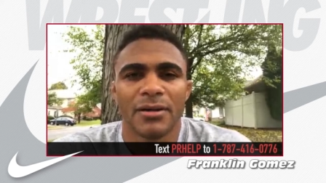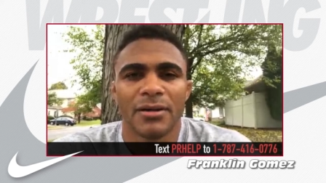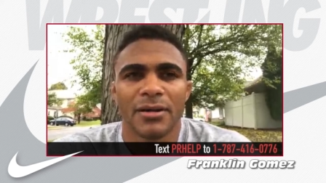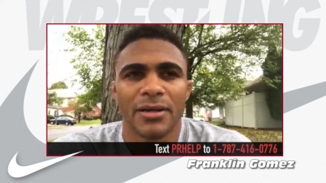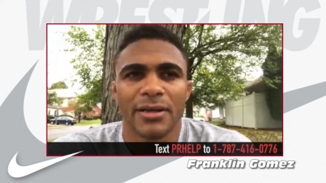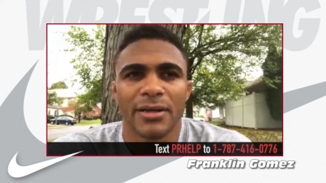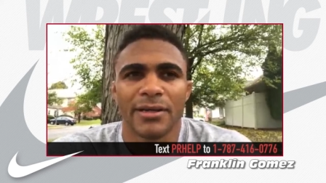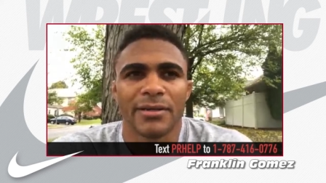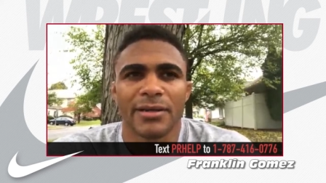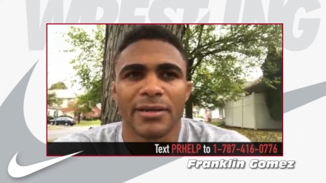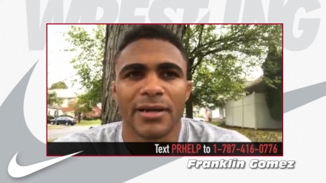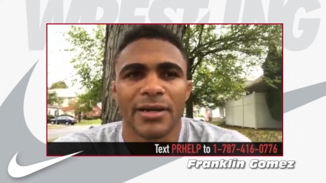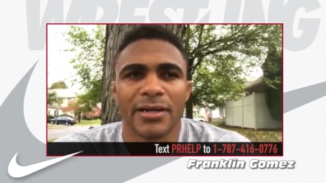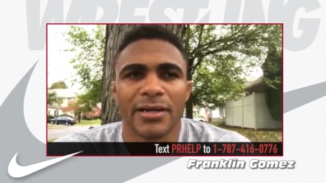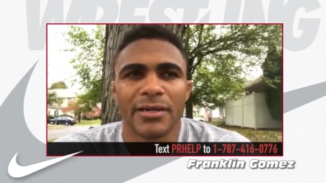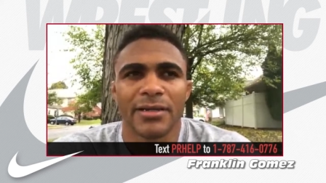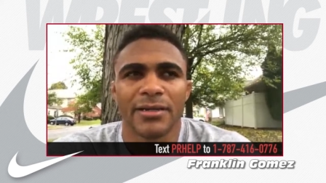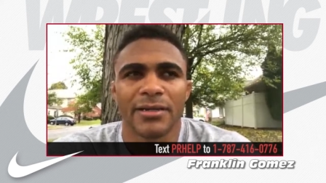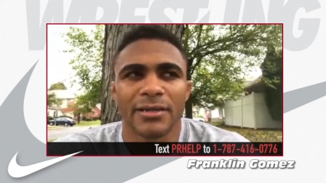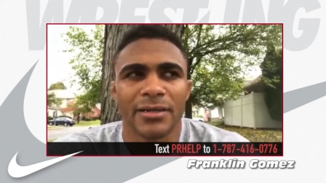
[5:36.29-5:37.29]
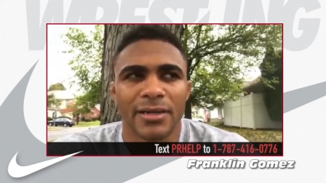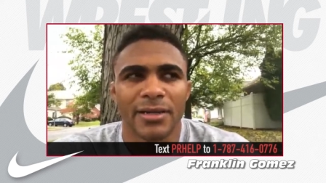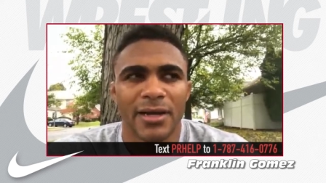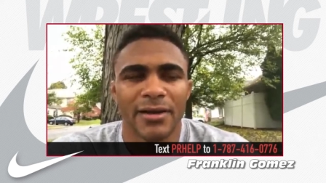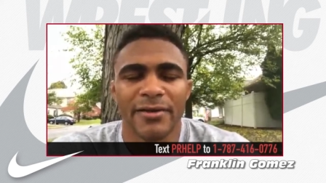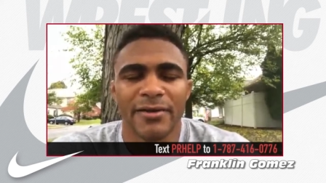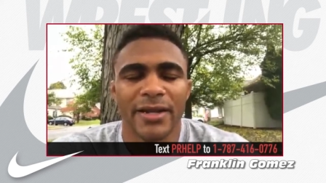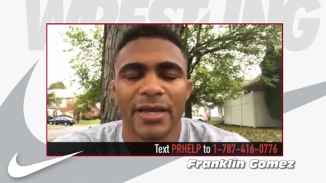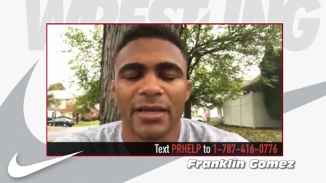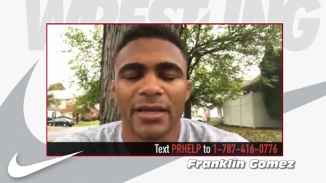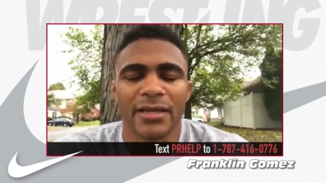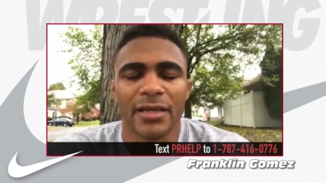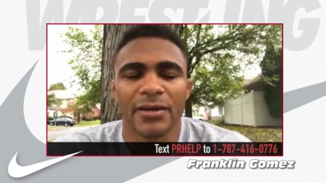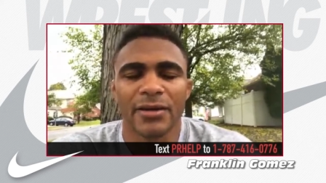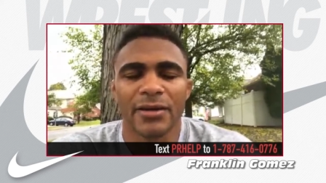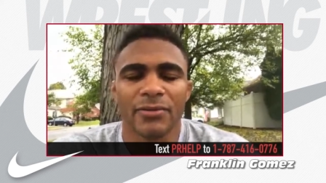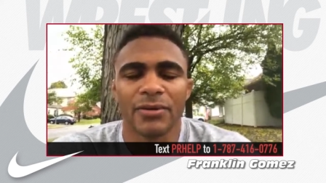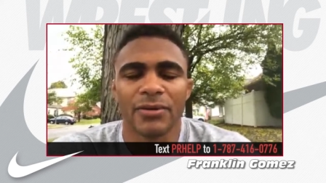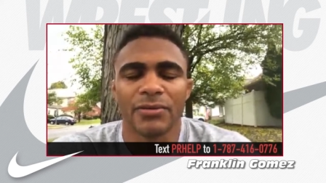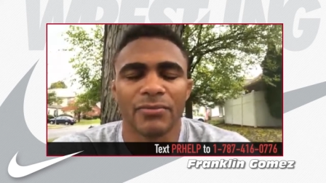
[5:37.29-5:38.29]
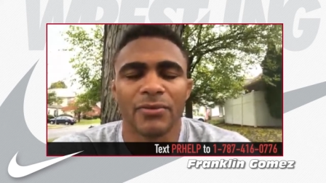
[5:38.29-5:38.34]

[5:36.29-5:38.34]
like I didn't have any idea what,